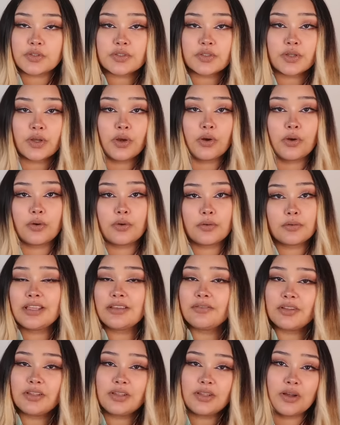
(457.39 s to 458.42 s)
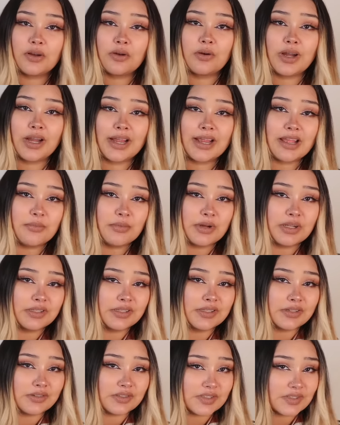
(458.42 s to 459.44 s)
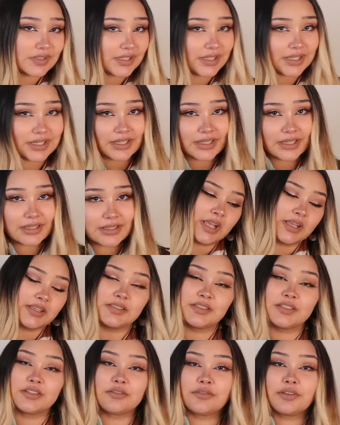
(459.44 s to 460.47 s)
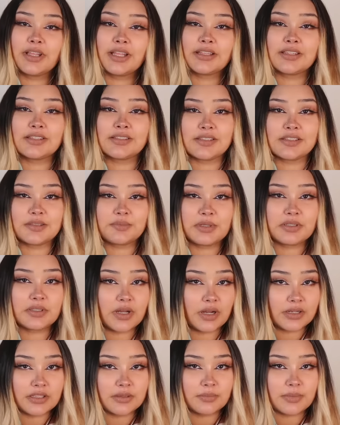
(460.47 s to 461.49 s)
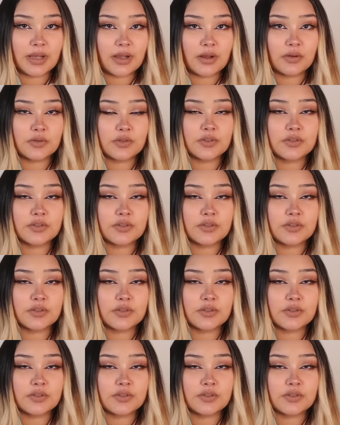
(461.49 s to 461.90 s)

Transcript: So even though I am a little sick, I still feel like this needs to be talked about.